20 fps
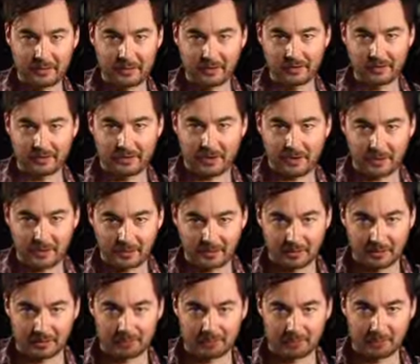your
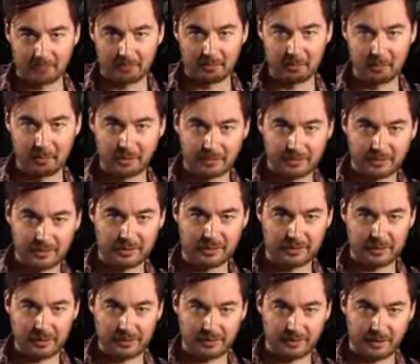subtle bluesy
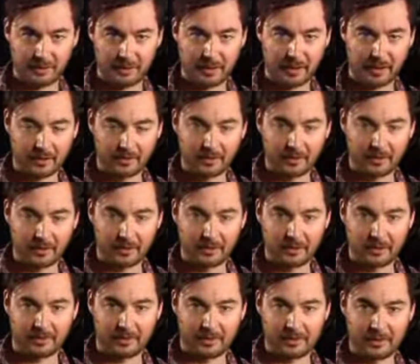type vibrato
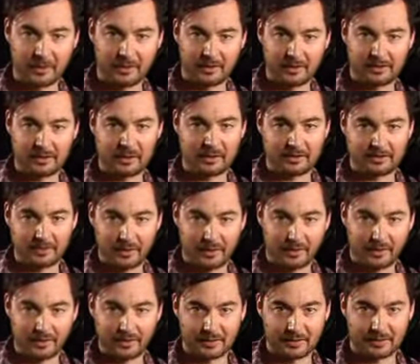or your
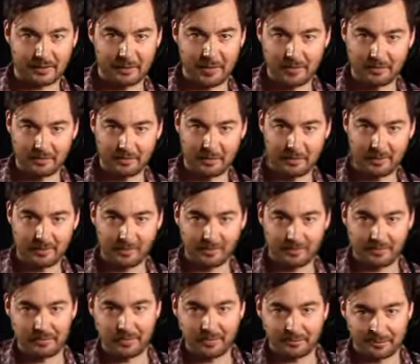exaggerated heavy
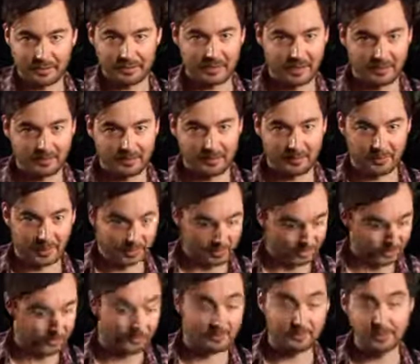metal Yngwie style
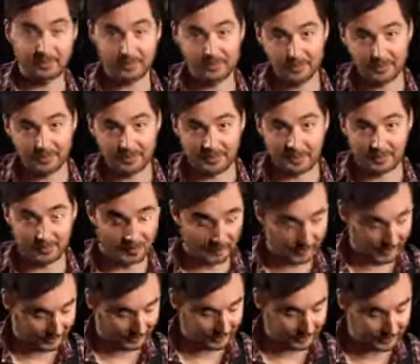vibrato. Something
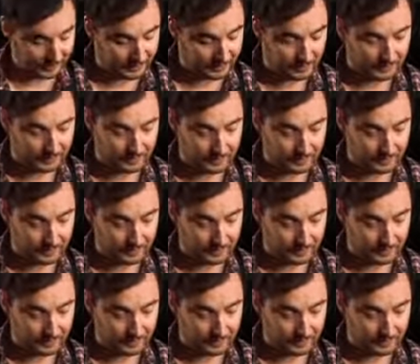like this.